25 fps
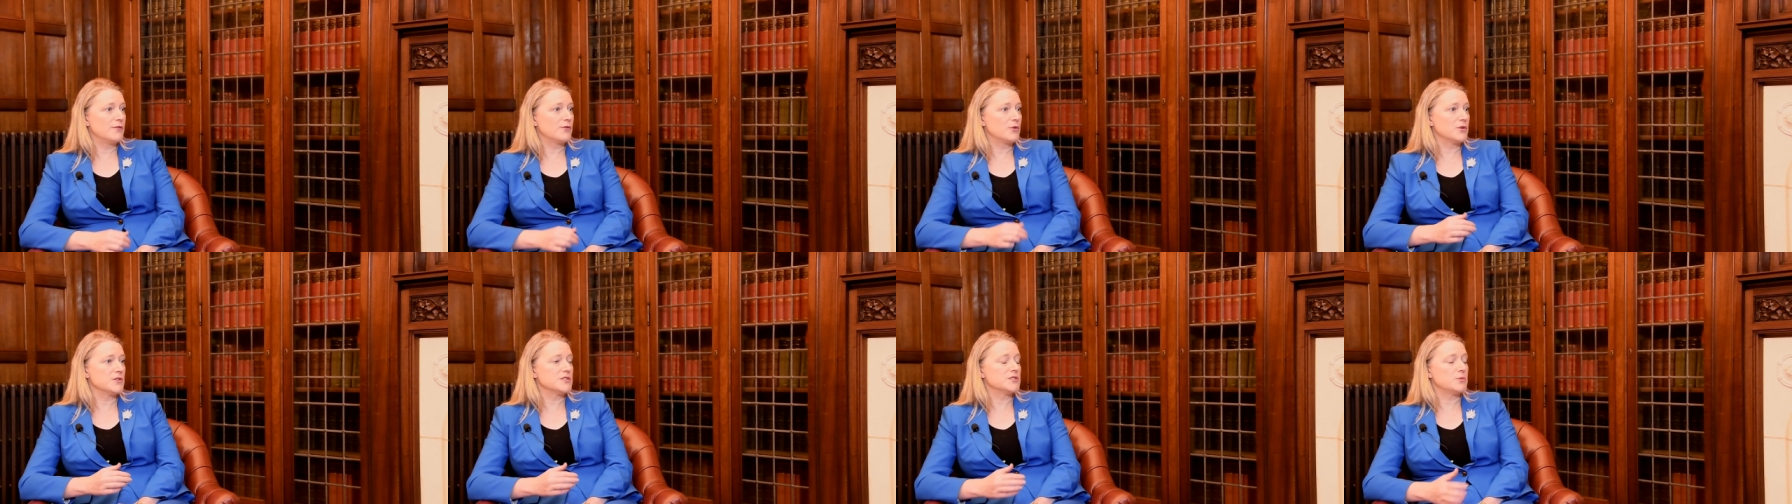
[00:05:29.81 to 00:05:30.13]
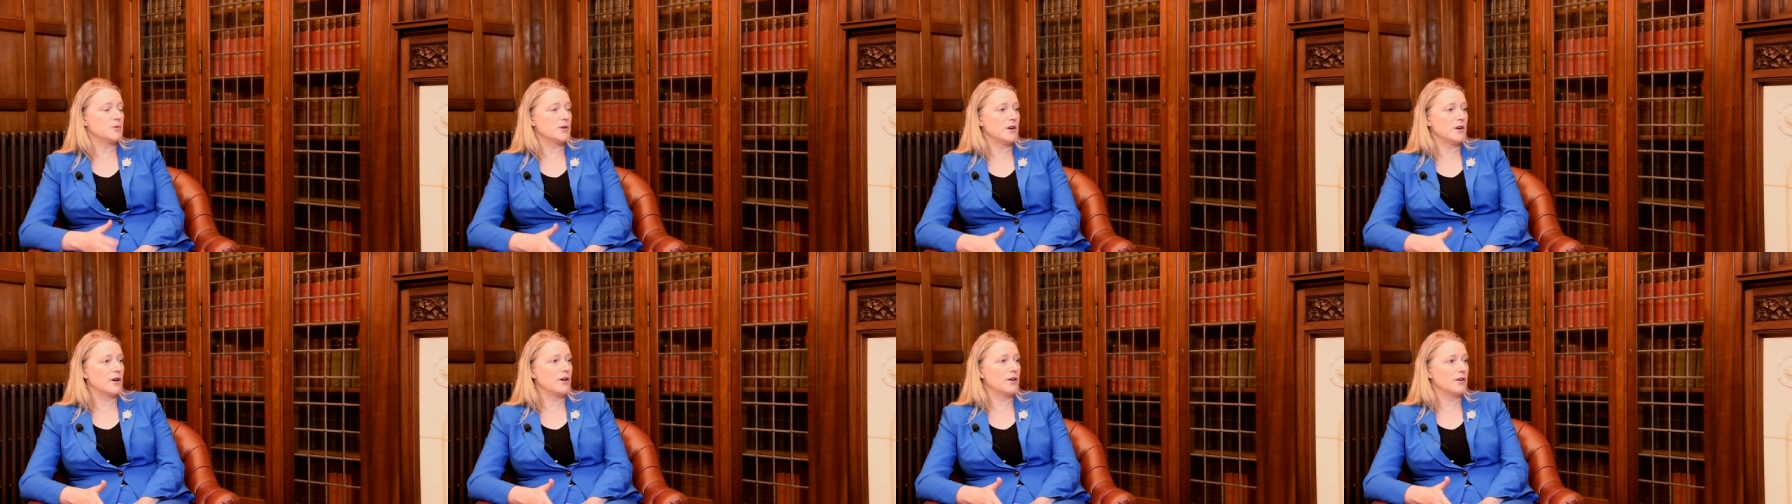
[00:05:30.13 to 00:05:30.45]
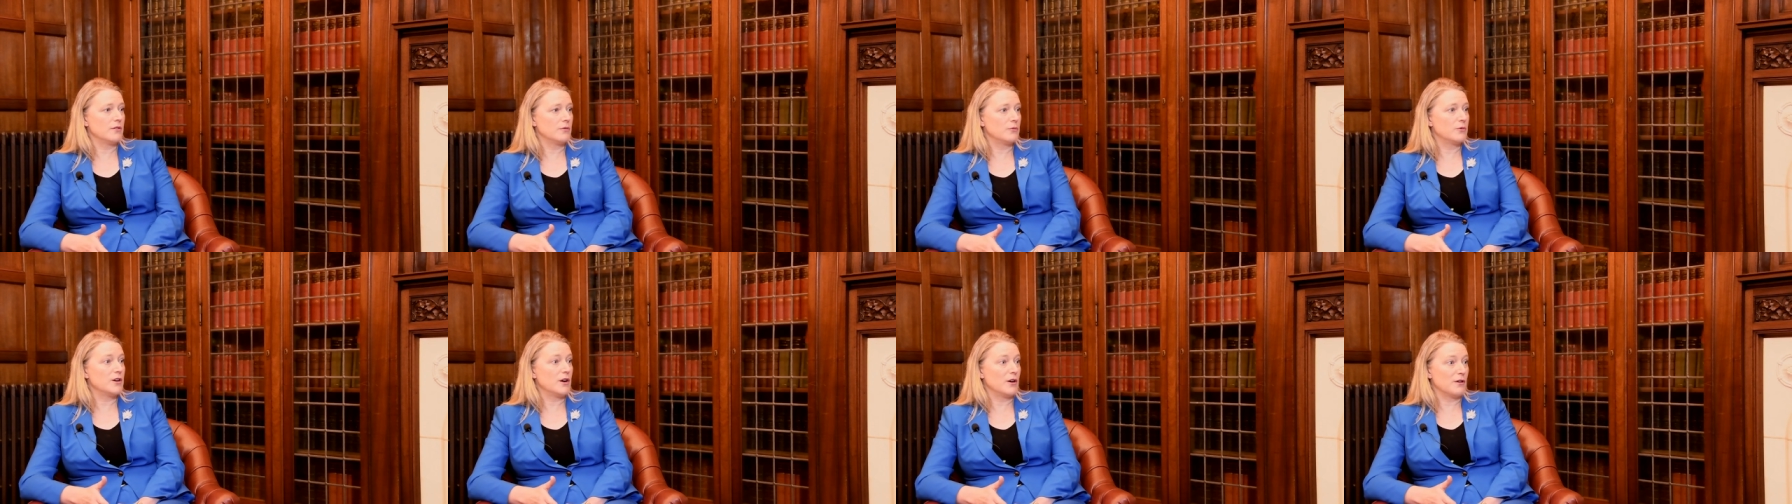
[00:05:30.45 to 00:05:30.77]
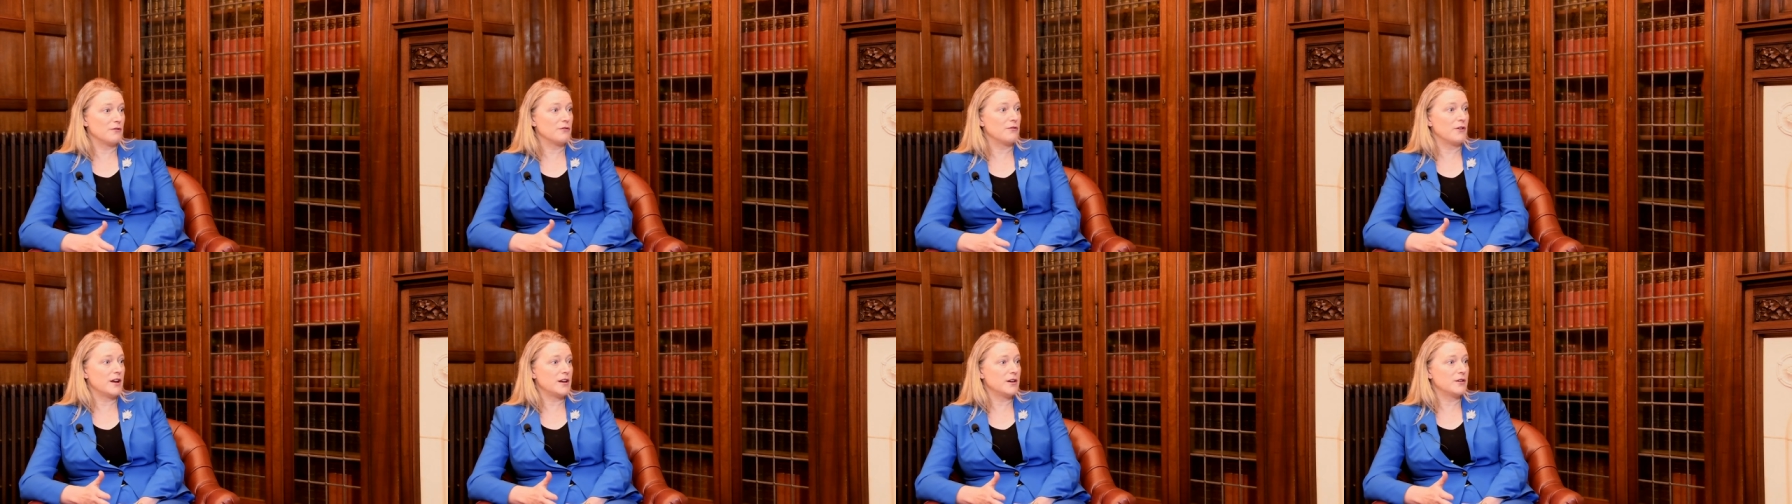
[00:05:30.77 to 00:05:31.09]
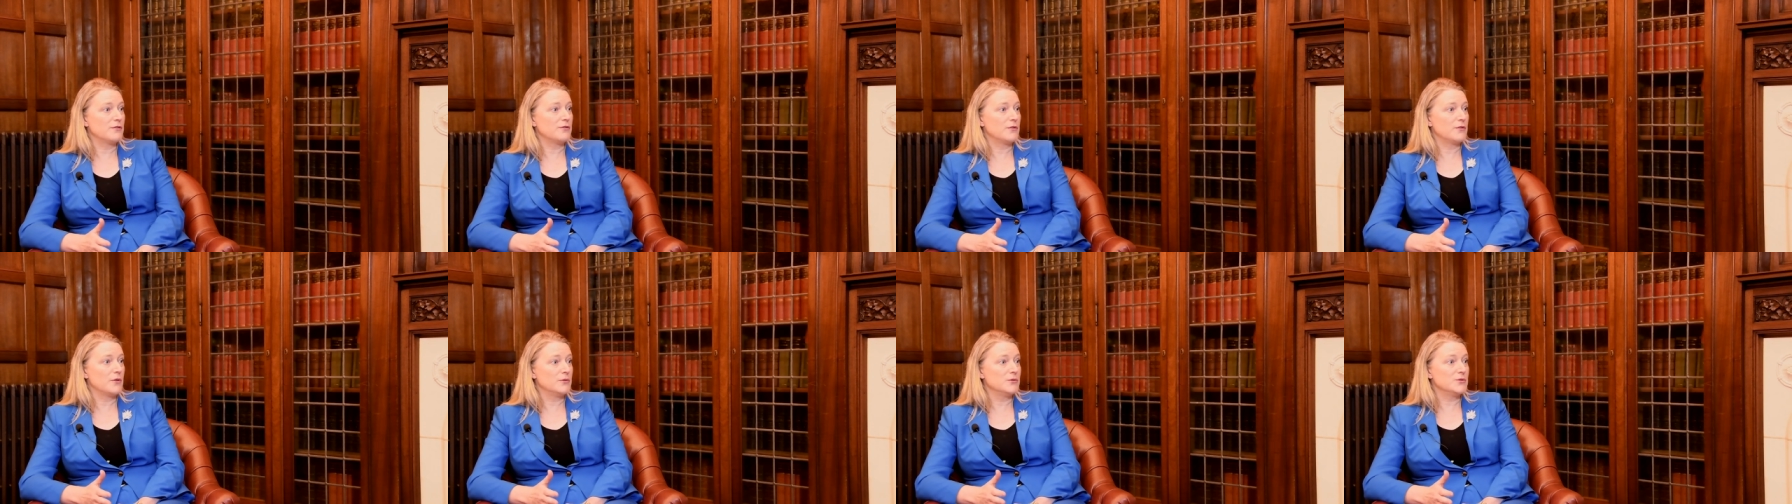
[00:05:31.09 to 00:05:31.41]
Of course, we are we are
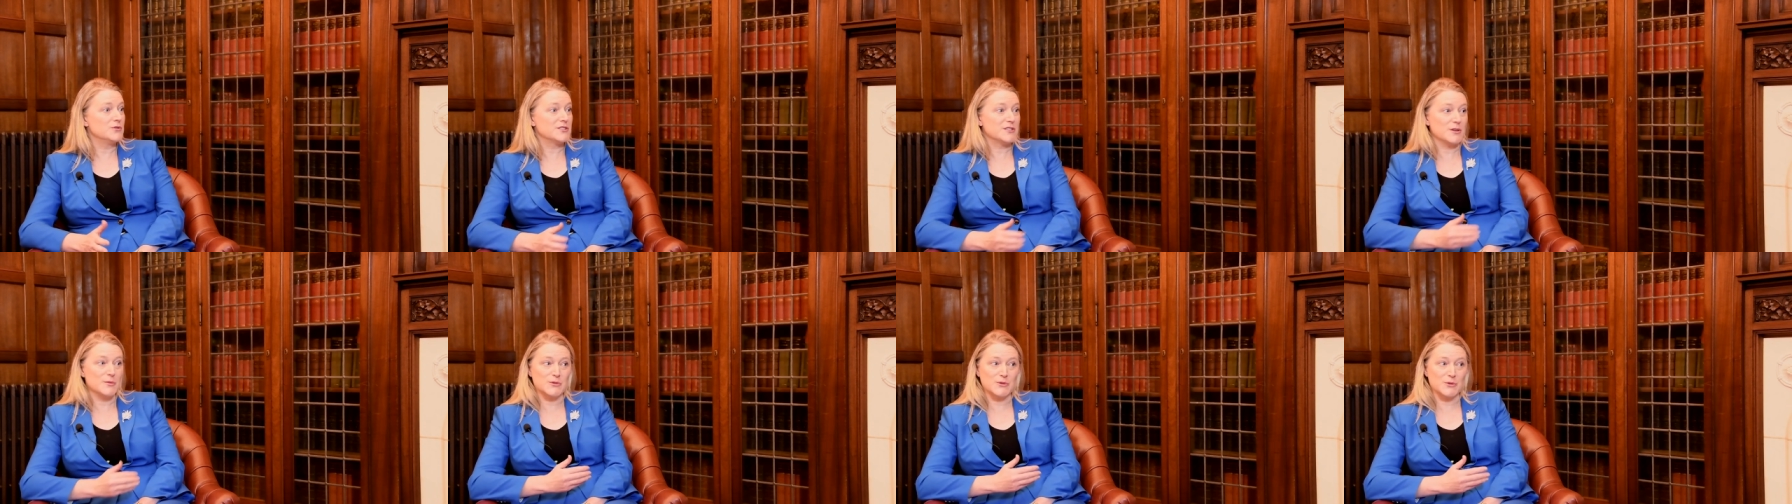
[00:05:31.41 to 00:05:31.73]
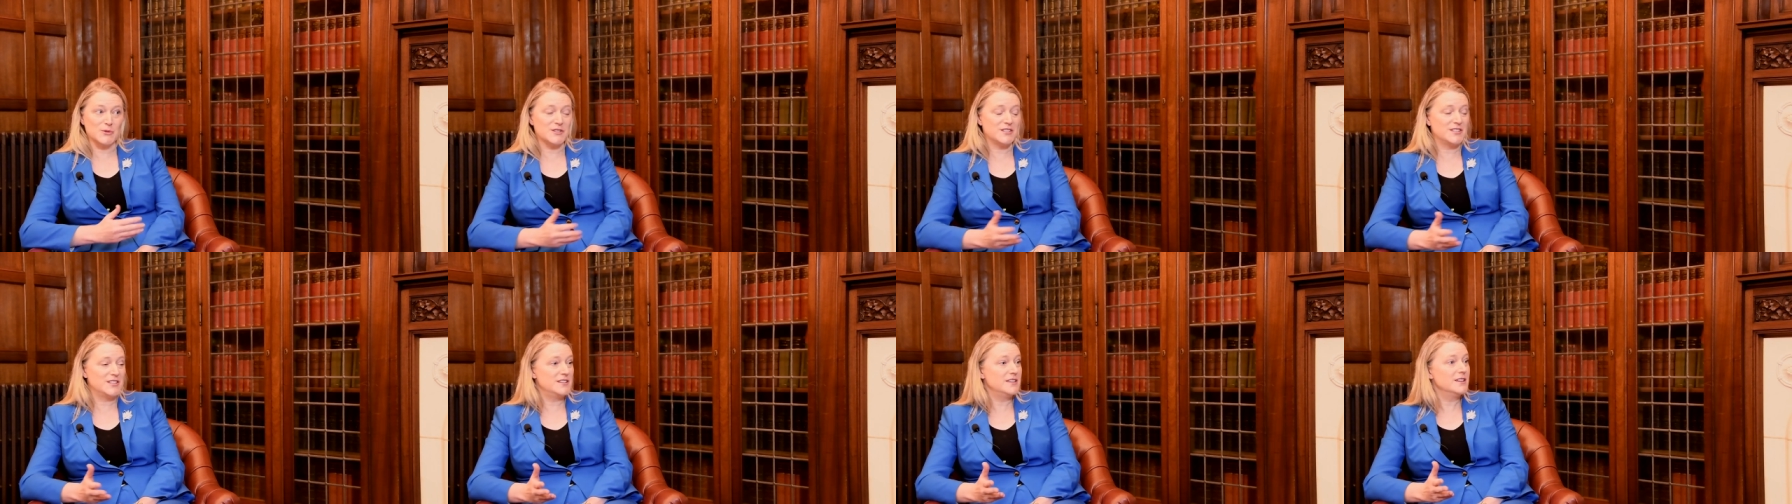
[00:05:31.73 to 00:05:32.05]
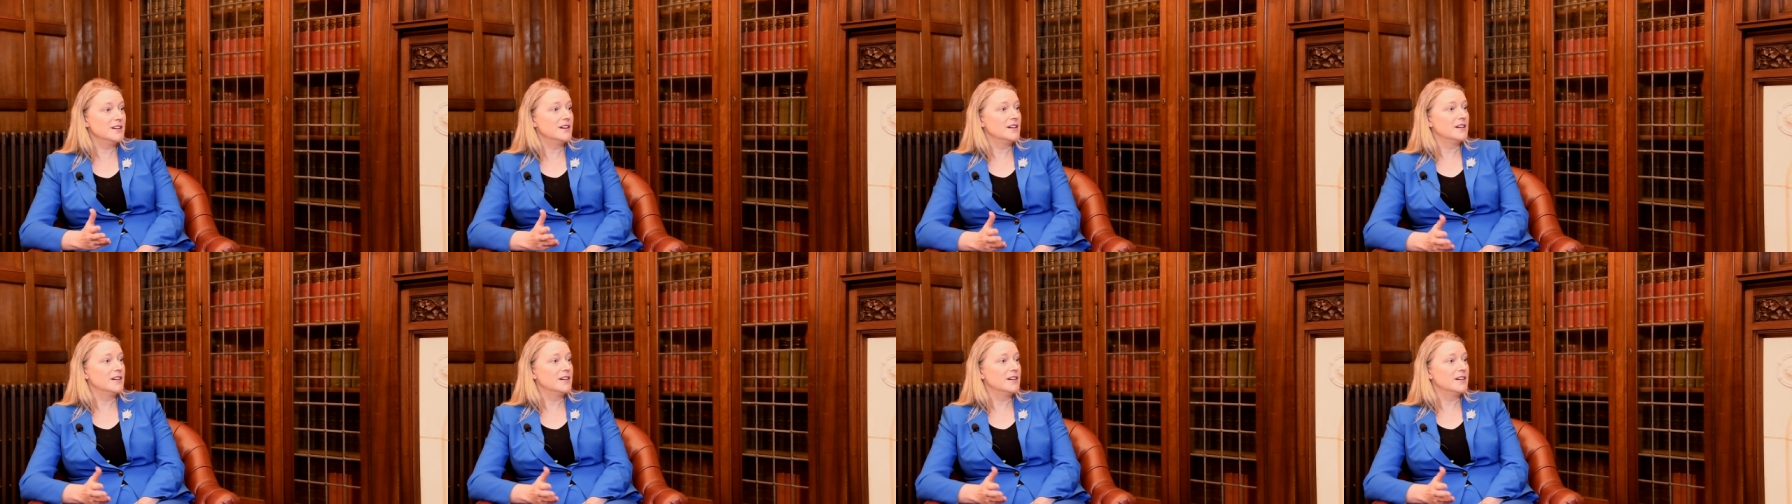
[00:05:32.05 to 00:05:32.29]
francophone. Nous sommes aussi